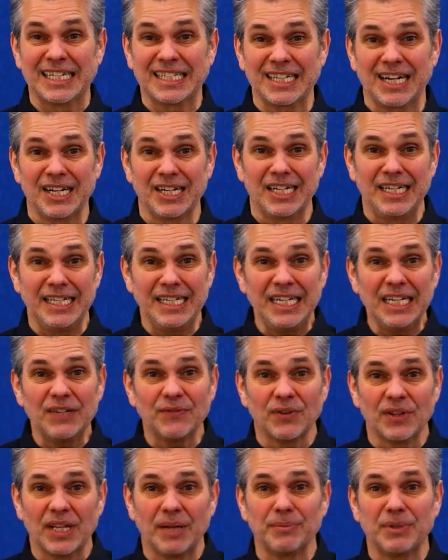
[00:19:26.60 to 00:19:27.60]
entire
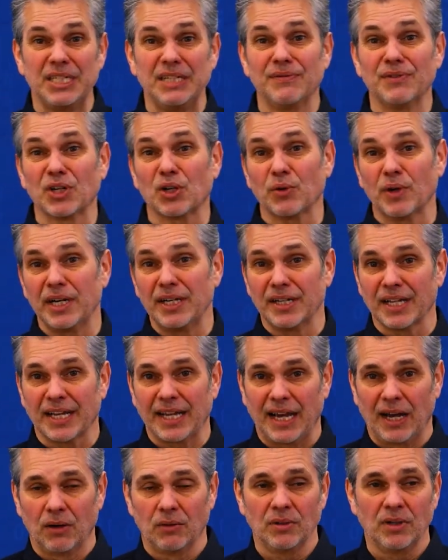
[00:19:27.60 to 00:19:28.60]
need for them to even create an
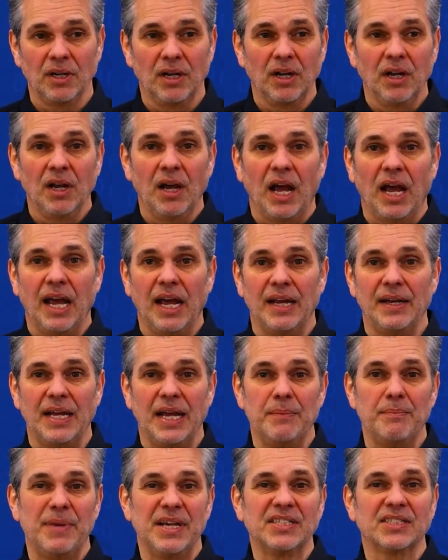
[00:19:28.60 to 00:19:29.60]
account
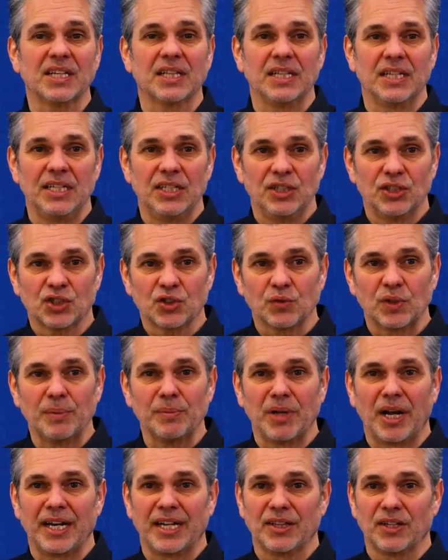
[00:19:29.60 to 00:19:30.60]
and basically
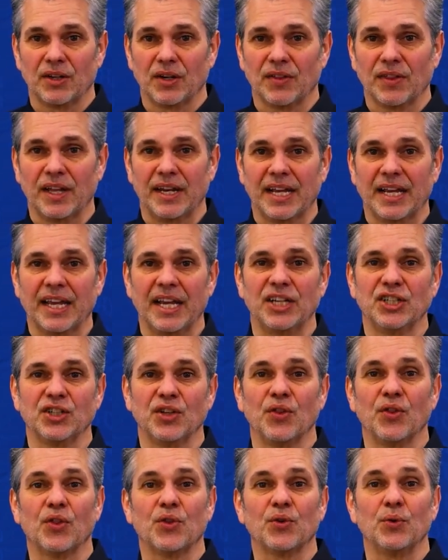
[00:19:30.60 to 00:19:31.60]
streamlining their
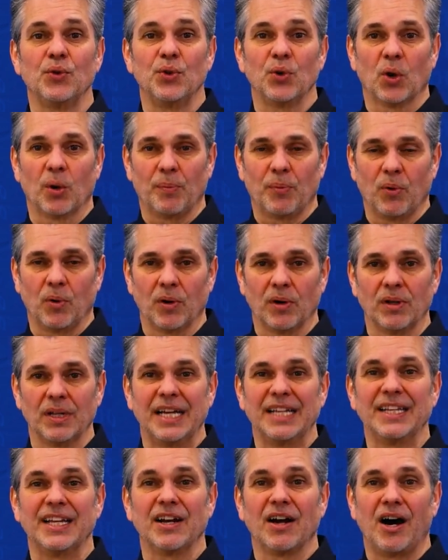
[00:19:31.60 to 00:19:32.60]
authentication through your portal
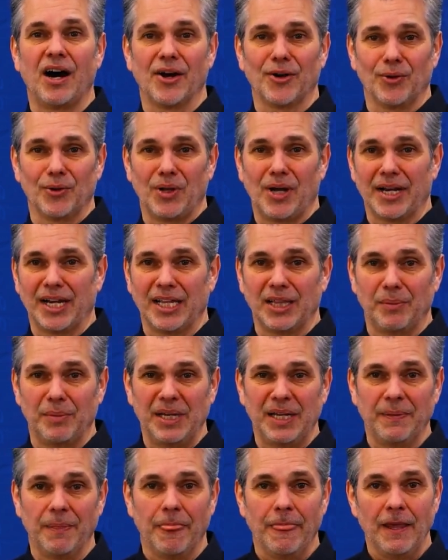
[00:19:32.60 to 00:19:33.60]
and then auto-logging them
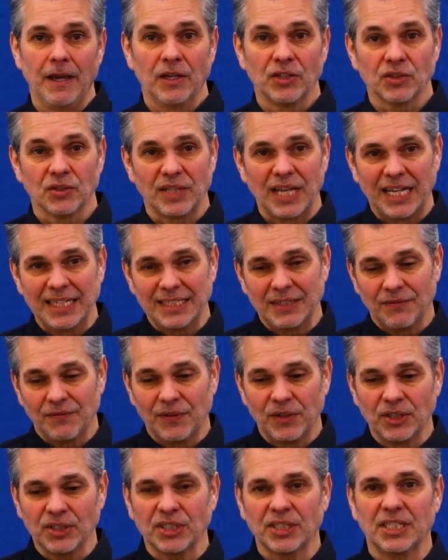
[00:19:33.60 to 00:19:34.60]
in. So that
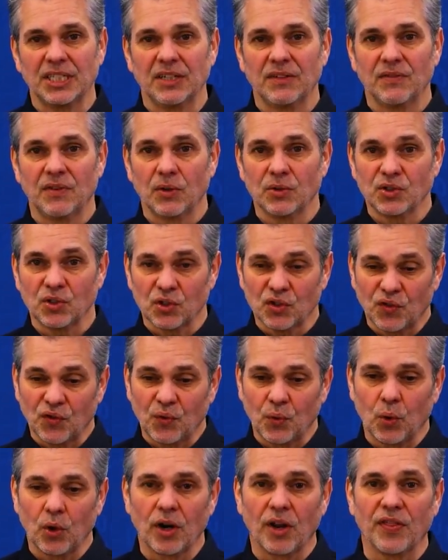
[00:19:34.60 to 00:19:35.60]
diversity of those
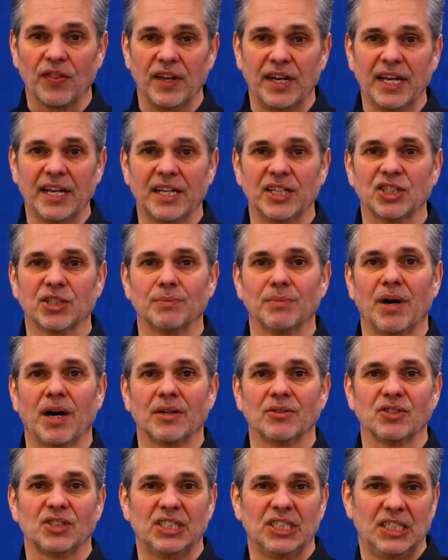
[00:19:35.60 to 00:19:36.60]
4 authentication
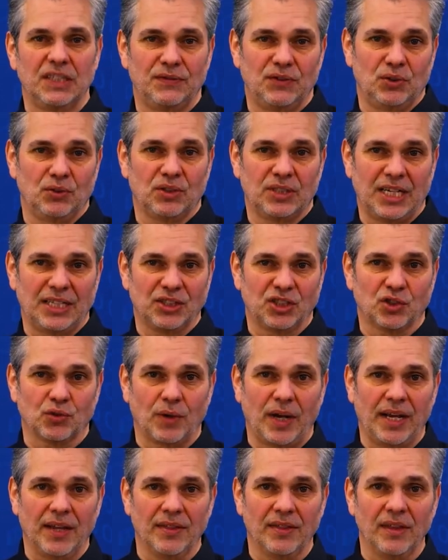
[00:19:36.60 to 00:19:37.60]
models gives you that
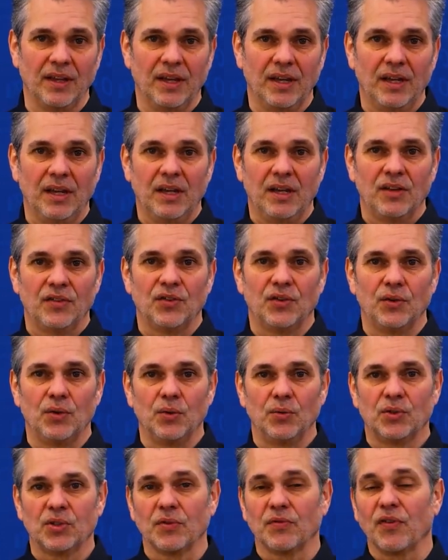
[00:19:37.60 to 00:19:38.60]
strength
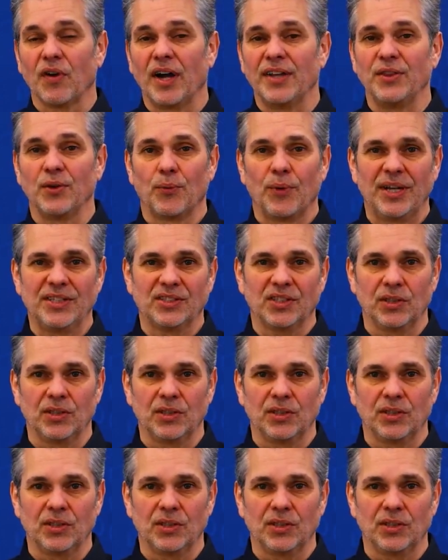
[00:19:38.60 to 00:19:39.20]
to find the right